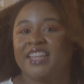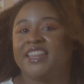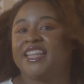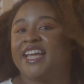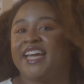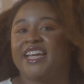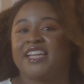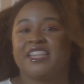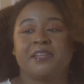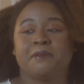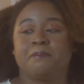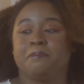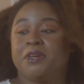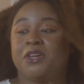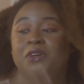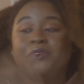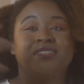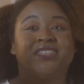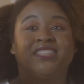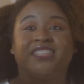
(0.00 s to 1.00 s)
like the
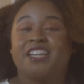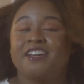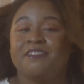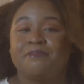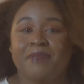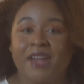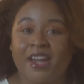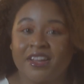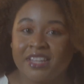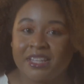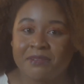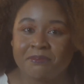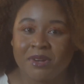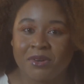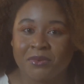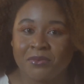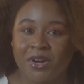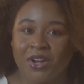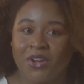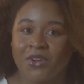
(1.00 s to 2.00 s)
beauty of Marilyn
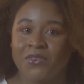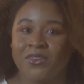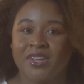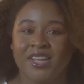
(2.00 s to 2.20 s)
Monroe,